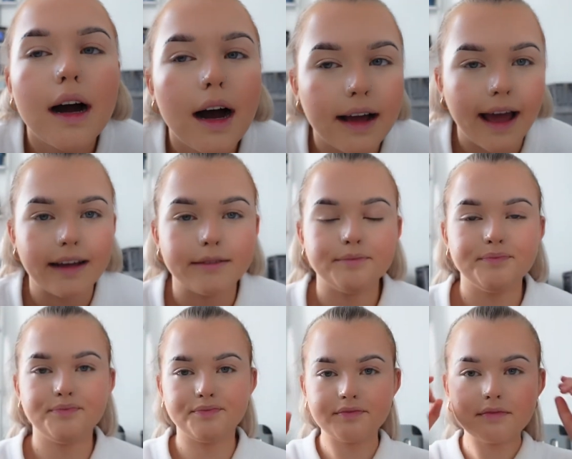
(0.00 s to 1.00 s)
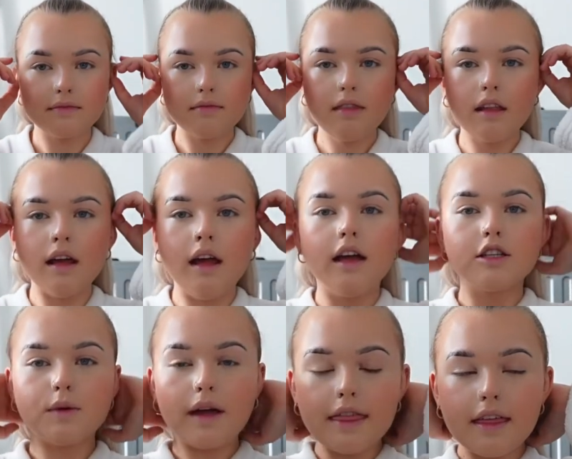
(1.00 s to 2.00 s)
Okay,
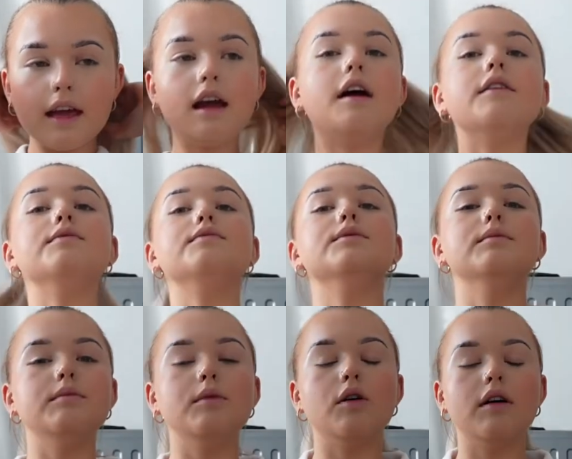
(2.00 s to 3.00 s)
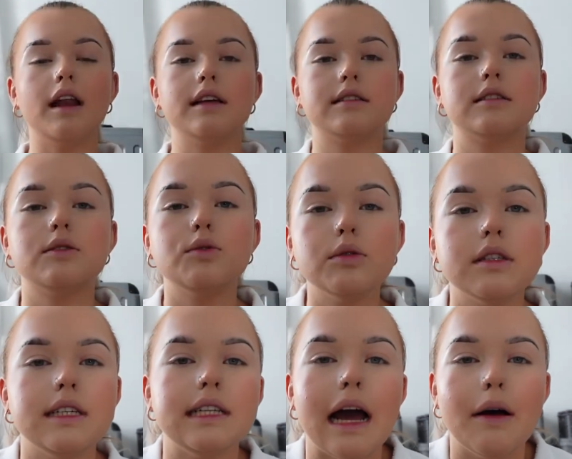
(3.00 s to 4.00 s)
so I think I've more or less
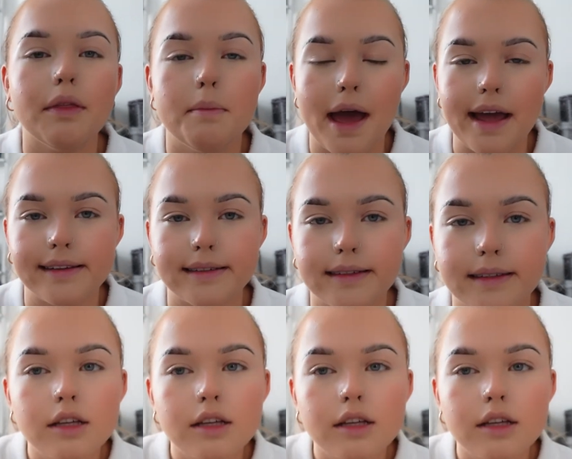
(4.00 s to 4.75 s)
sorted out the base.